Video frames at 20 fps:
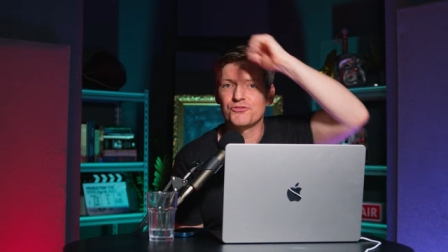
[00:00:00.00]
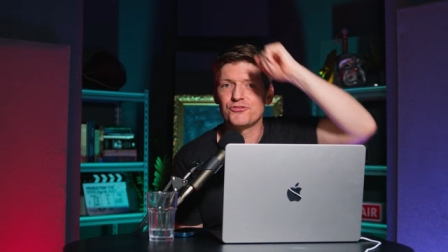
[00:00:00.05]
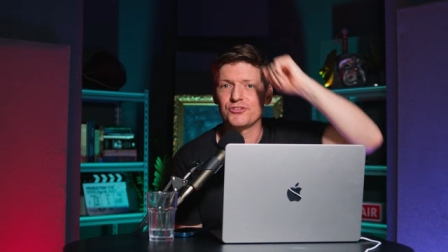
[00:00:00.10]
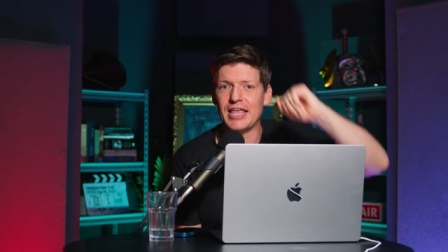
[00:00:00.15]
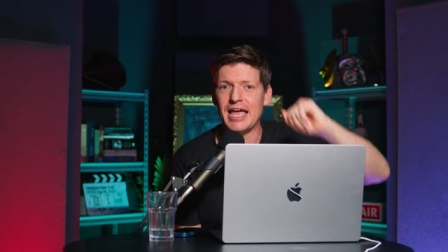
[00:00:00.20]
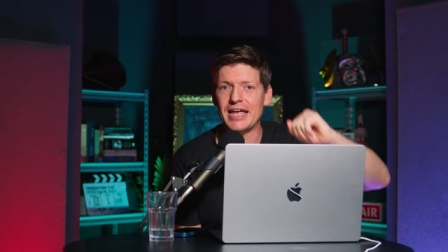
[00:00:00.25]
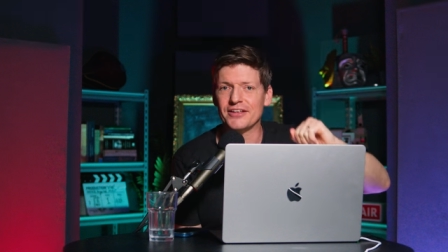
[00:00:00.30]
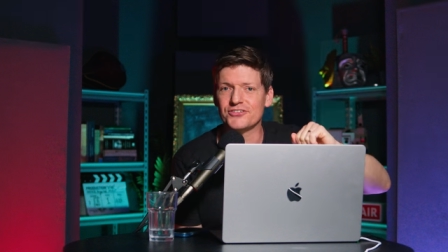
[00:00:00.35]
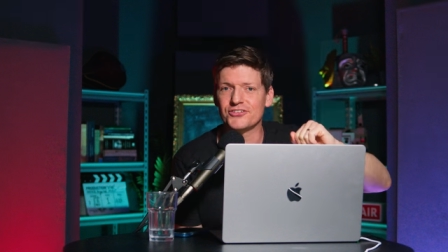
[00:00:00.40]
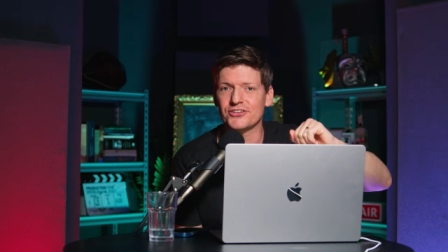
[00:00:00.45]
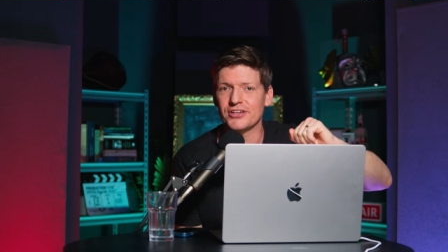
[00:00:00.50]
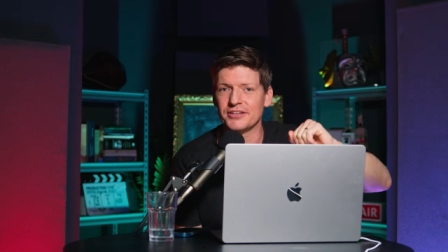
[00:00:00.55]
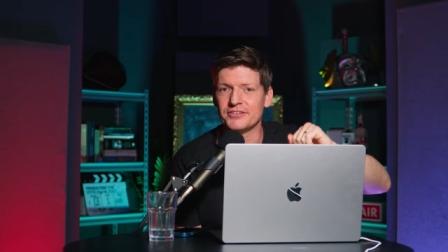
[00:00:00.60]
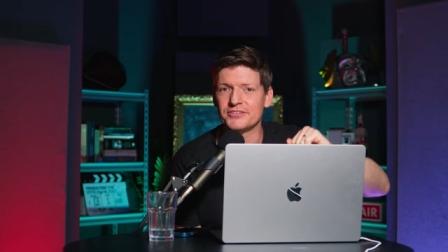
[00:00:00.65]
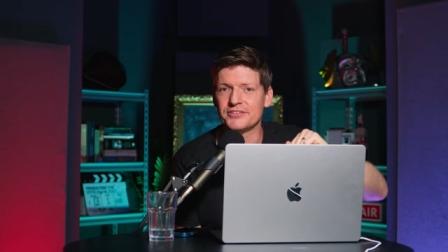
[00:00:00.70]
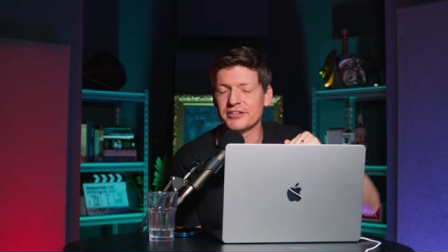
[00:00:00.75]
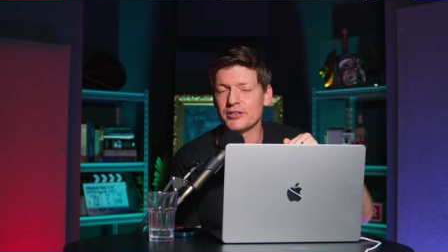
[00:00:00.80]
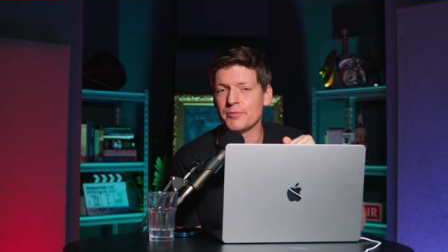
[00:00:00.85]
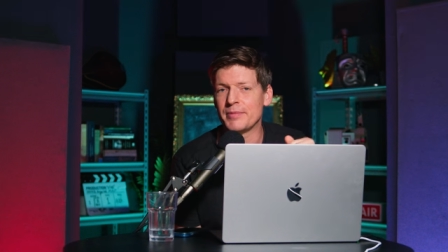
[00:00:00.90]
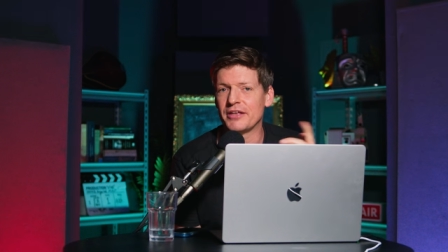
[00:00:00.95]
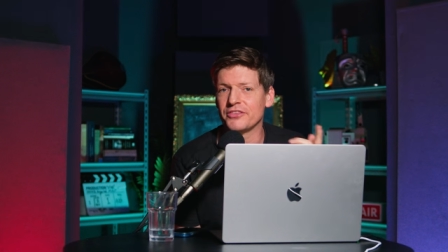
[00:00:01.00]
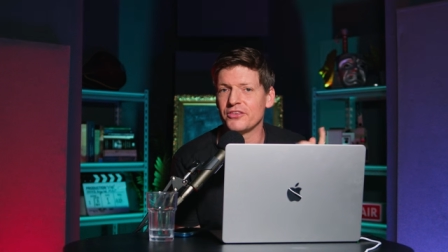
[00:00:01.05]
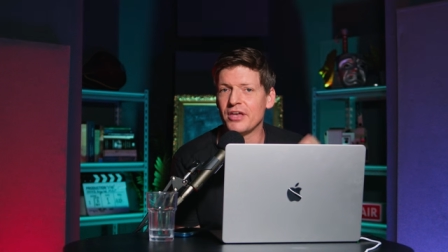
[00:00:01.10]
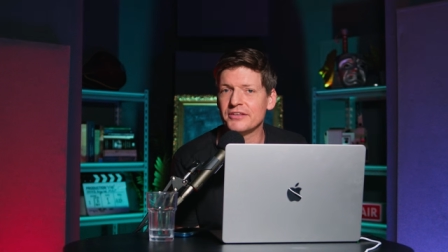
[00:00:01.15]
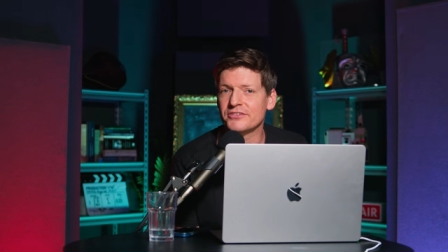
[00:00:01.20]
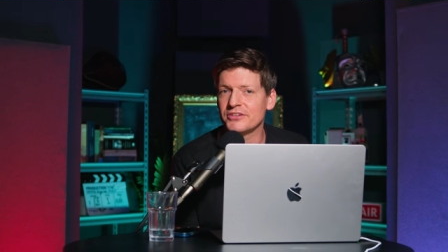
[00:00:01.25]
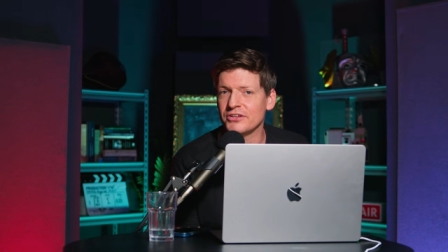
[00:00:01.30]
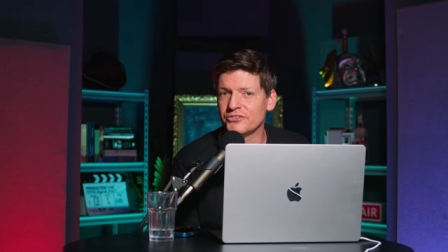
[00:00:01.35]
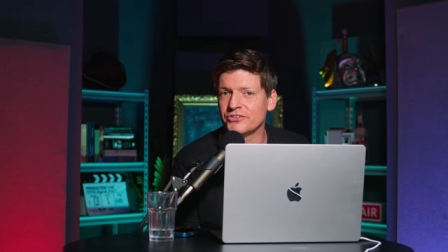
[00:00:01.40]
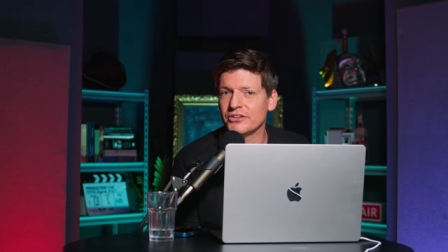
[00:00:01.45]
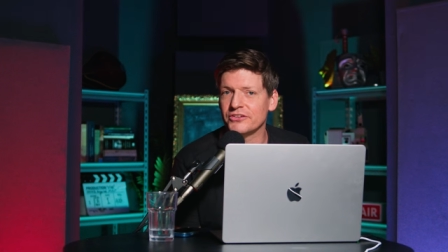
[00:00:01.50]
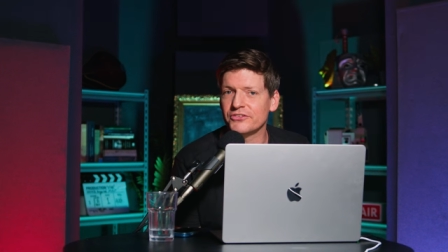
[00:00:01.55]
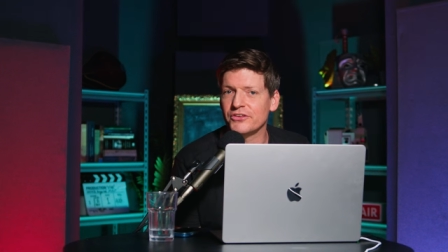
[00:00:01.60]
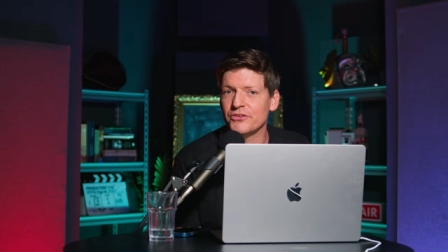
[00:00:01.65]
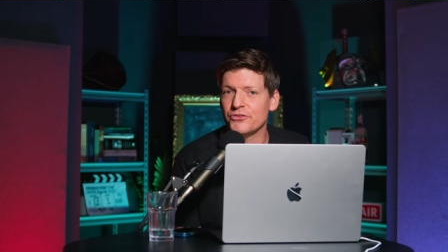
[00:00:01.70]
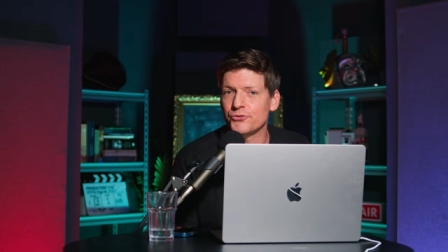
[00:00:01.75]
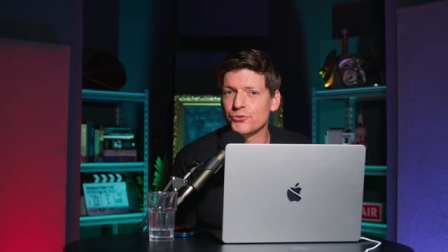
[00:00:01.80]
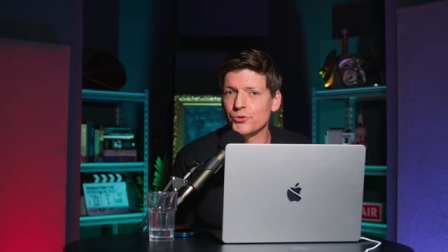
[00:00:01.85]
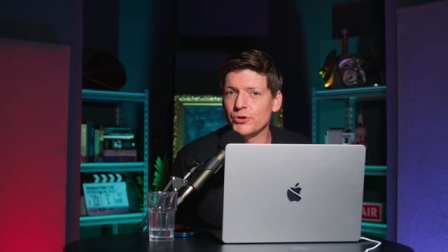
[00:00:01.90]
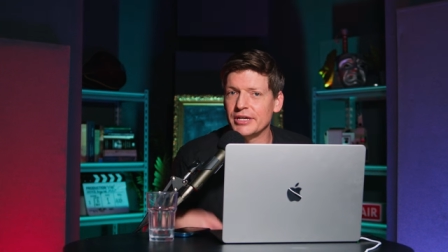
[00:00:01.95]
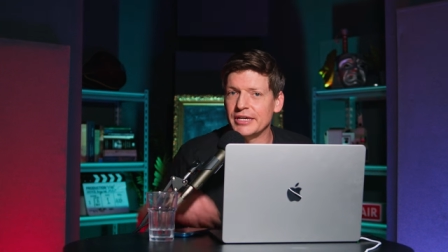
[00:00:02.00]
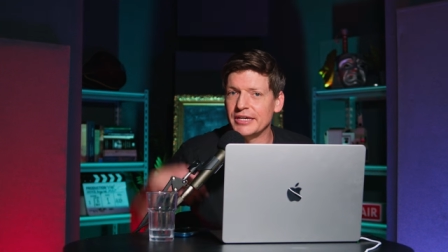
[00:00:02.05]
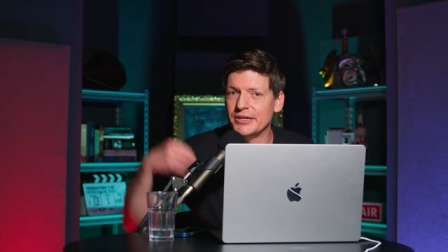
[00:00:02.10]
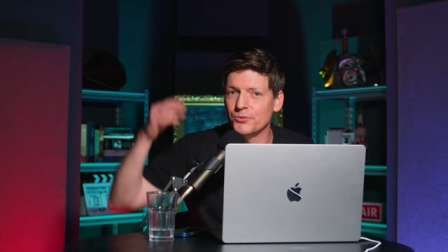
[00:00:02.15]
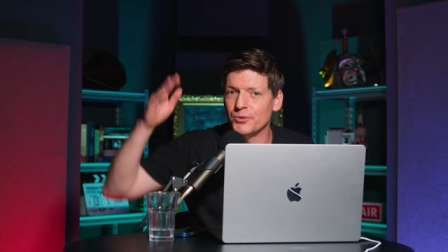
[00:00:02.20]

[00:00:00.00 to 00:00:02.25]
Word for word: flat until about nineteen sixty-three,